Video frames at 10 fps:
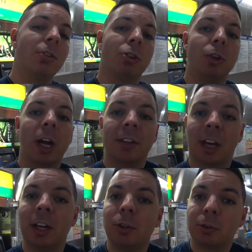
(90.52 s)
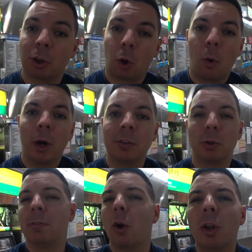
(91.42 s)
to show you guys how to use the coin.
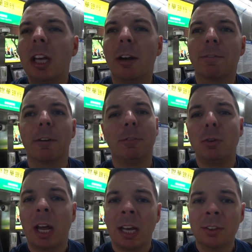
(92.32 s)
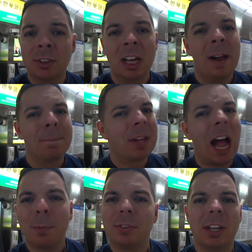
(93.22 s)
So if you're only here for a few days,
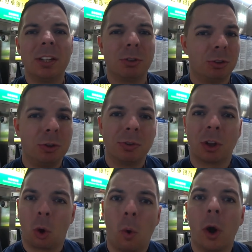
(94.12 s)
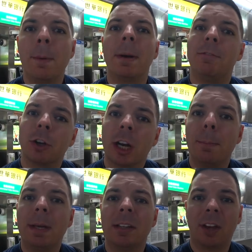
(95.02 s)
I would say just use the coin. But if you're gonna
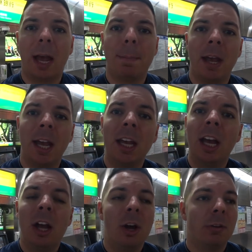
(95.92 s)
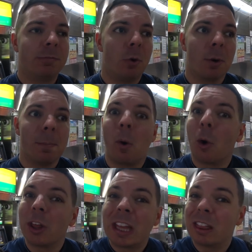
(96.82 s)
be in Taipei for
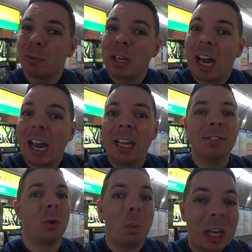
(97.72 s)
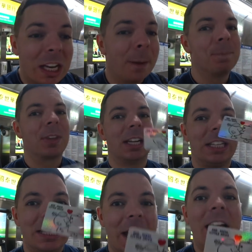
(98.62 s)
more than 3 days, a week,
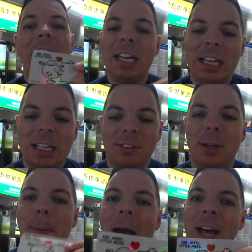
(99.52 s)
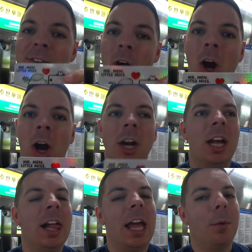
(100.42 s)
get an easy pass card.
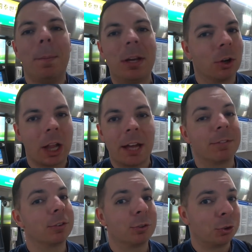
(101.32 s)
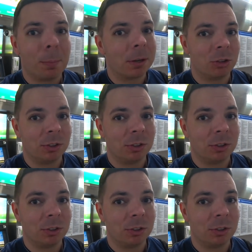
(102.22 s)
It will make your life so much